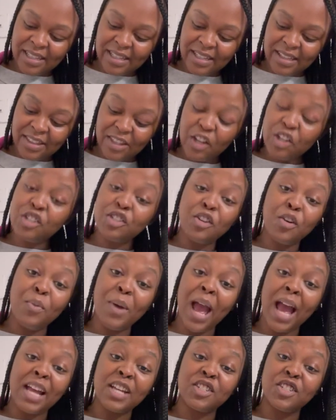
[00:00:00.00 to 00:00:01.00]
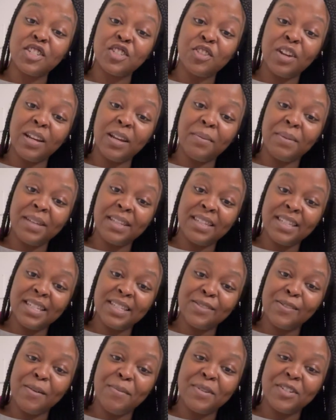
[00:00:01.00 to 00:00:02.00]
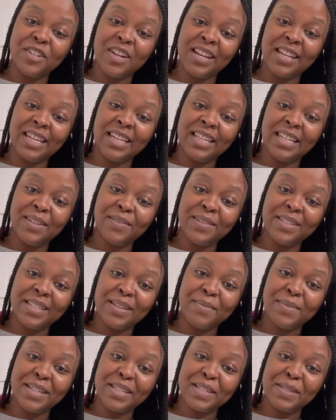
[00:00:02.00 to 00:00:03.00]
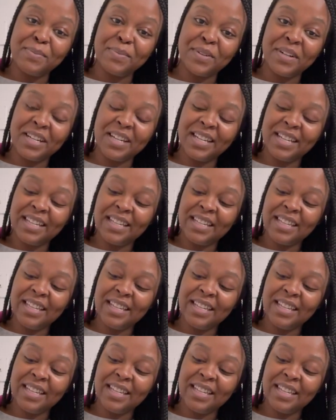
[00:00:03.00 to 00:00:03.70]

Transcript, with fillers: there's no way I can just straight up eat this. So, I'm going to try to eat it with some of this spread.